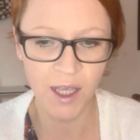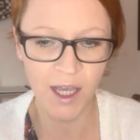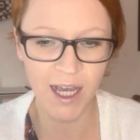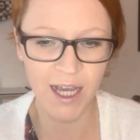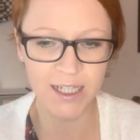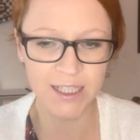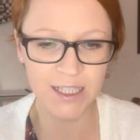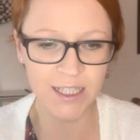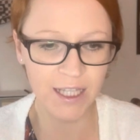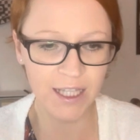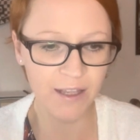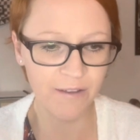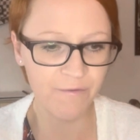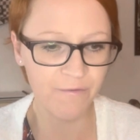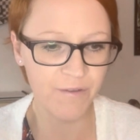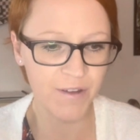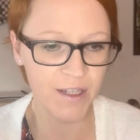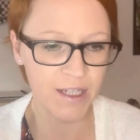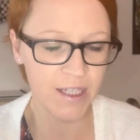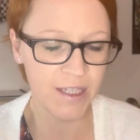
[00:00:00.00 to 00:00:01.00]
as
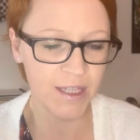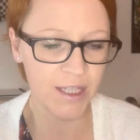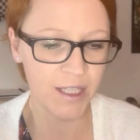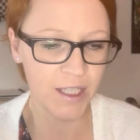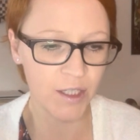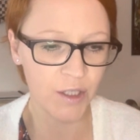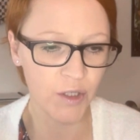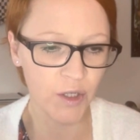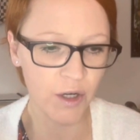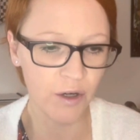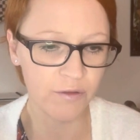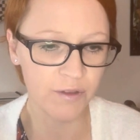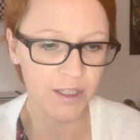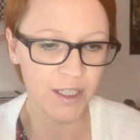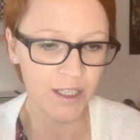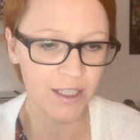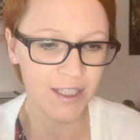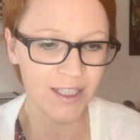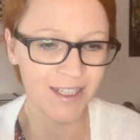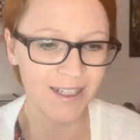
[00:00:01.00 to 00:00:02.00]
infinite growth
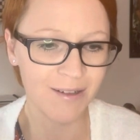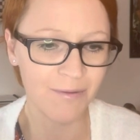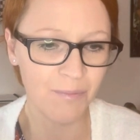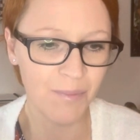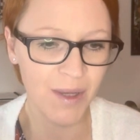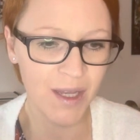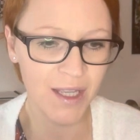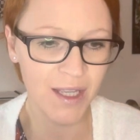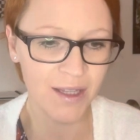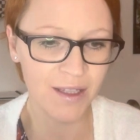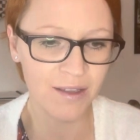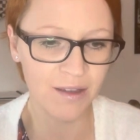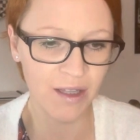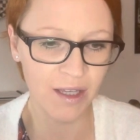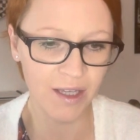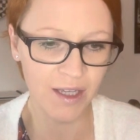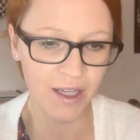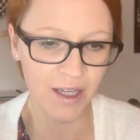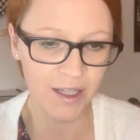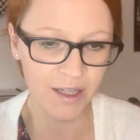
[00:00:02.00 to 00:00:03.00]
doesn't meet the
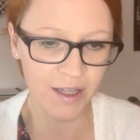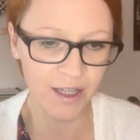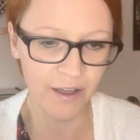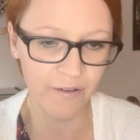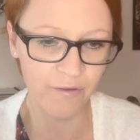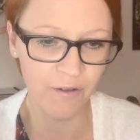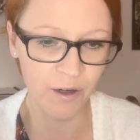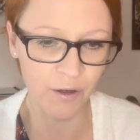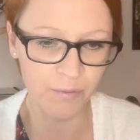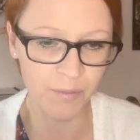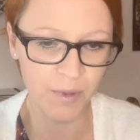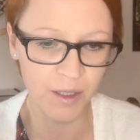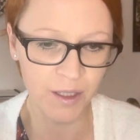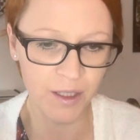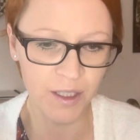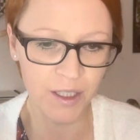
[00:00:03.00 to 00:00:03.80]
key development